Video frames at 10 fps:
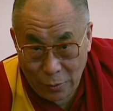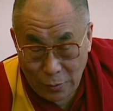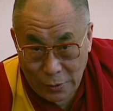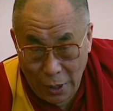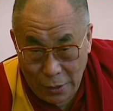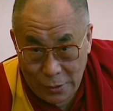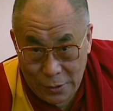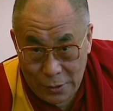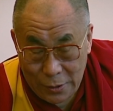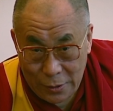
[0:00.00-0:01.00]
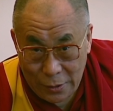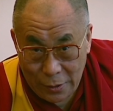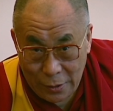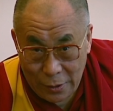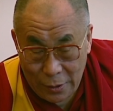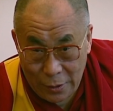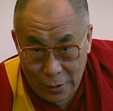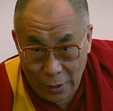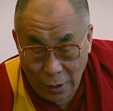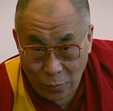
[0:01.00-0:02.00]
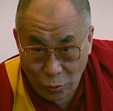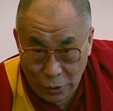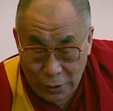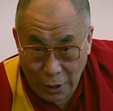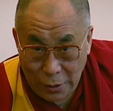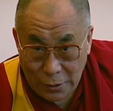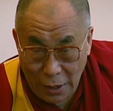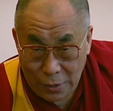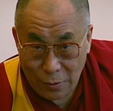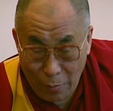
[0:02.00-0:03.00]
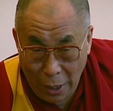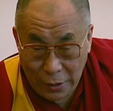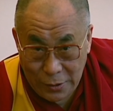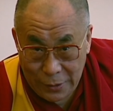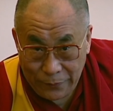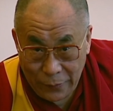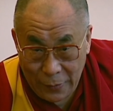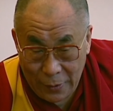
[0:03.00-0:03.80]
between science and Buddhist, I think, science of mind,